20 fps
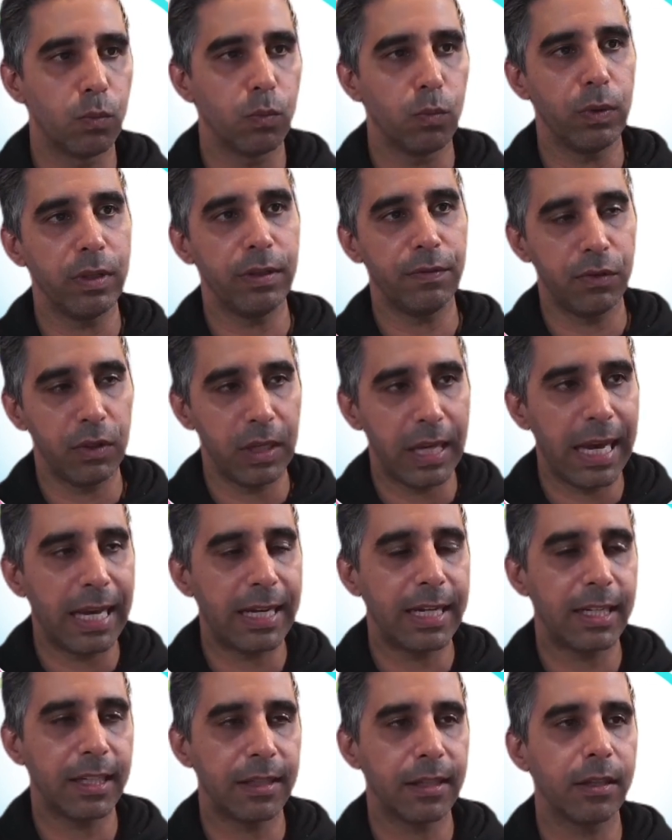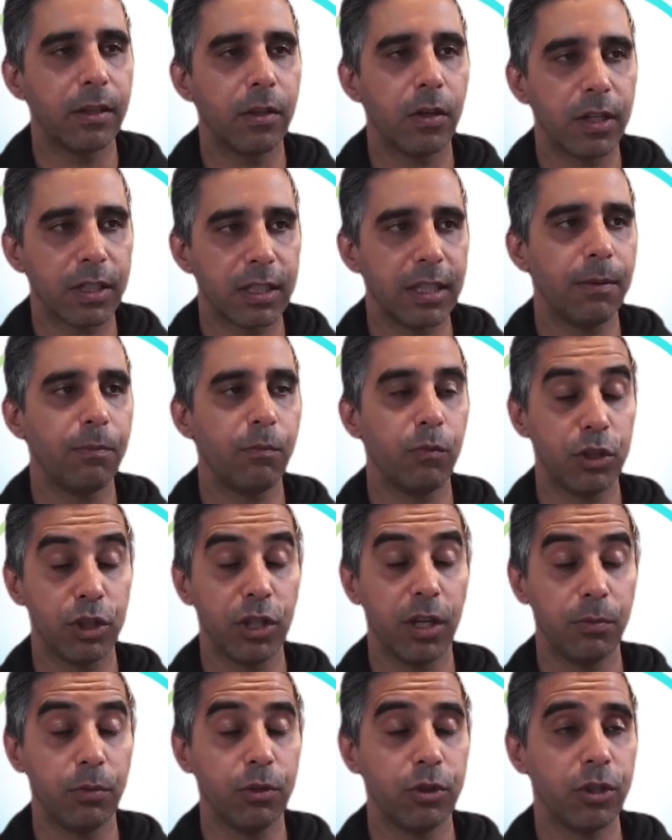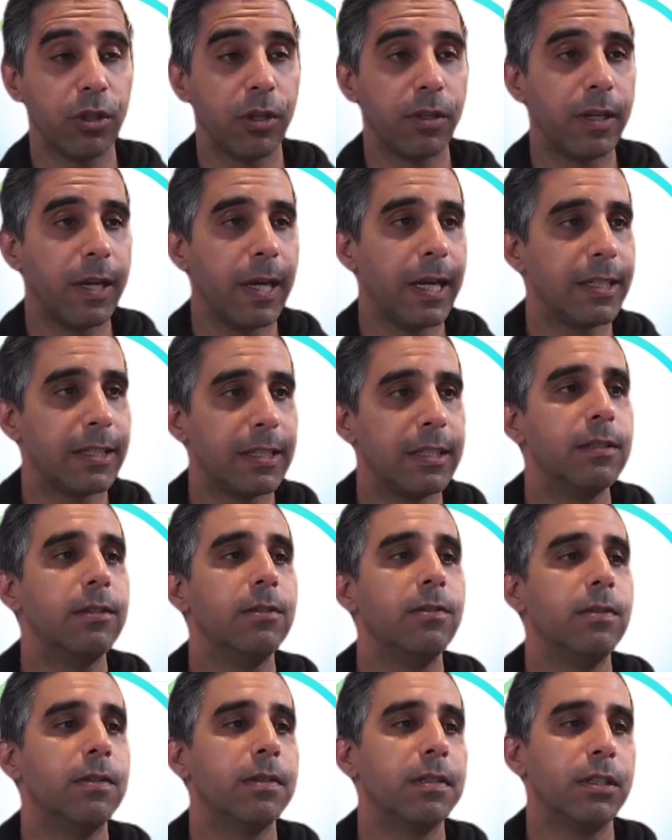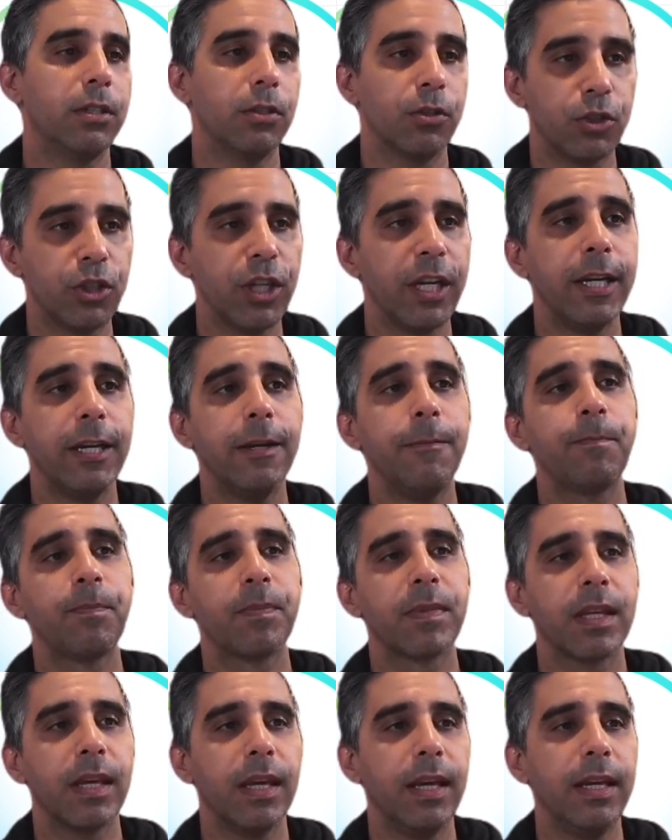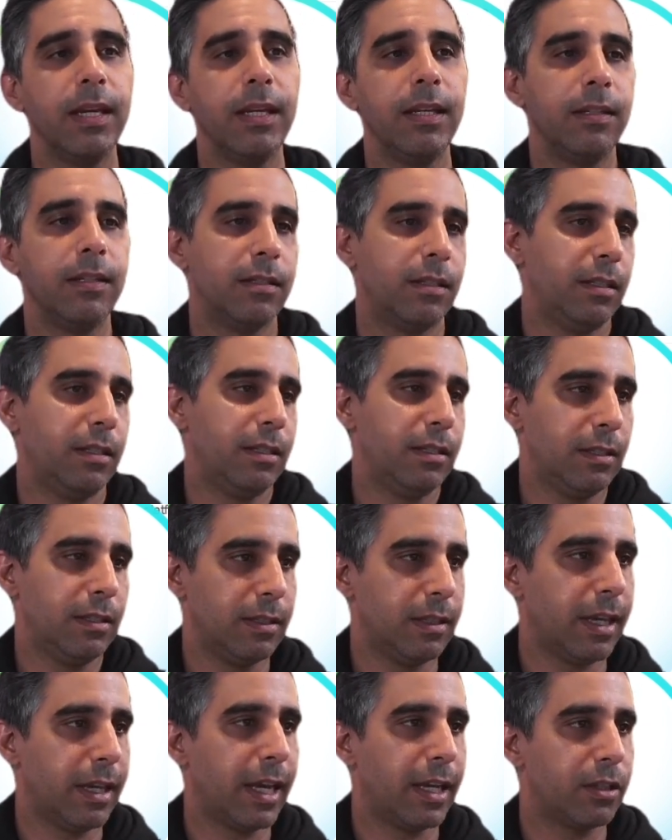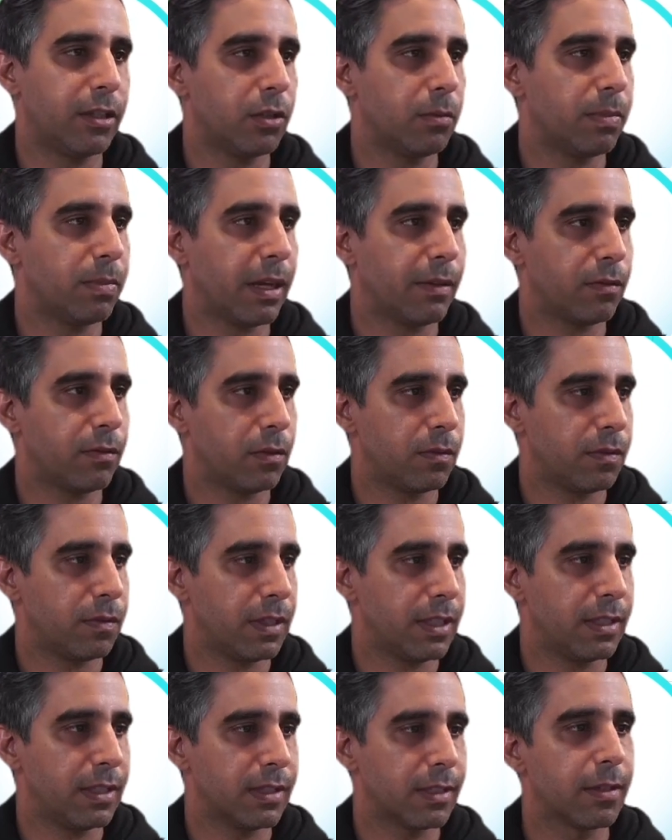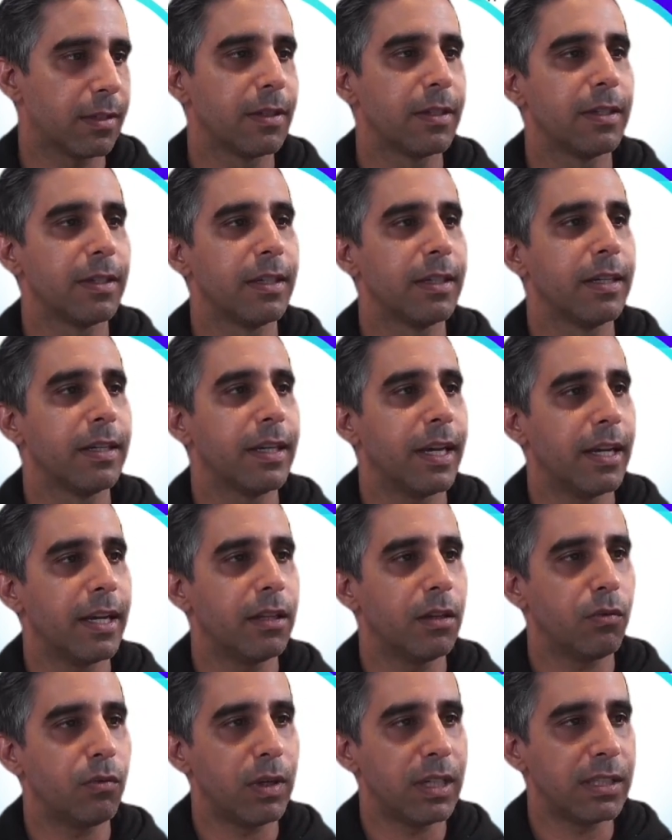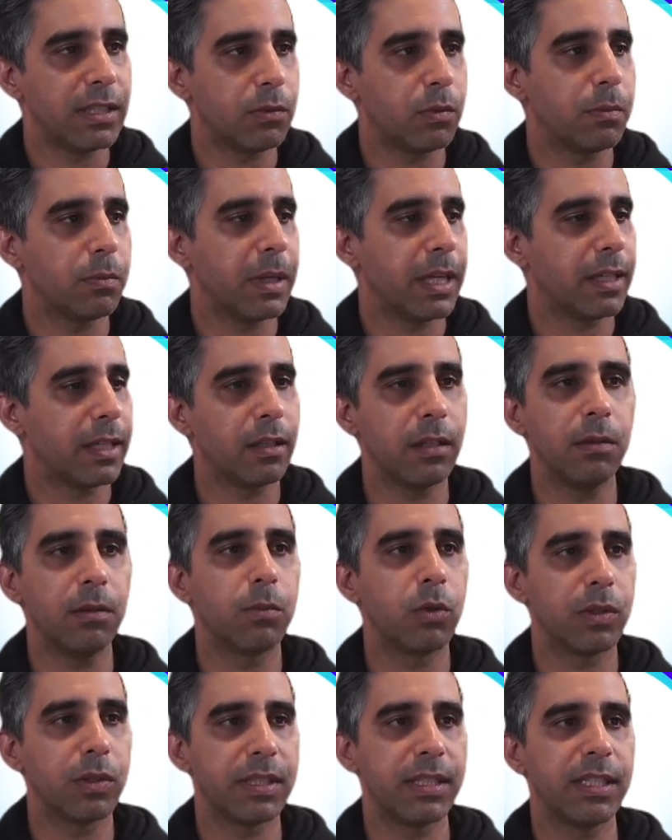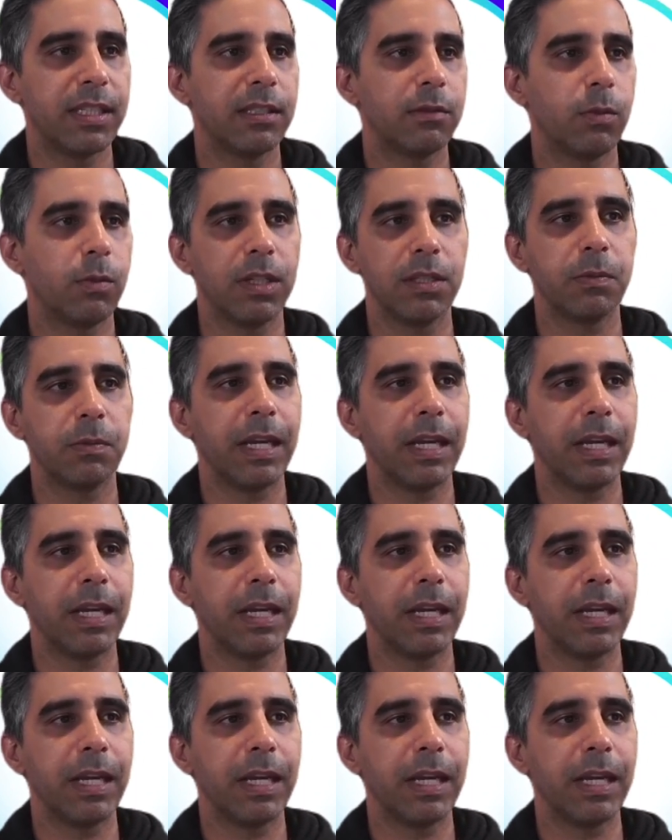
if you had anything locked up, which I will show you how to do, your share and the annual platform fees. And the rest will make a little more sense once we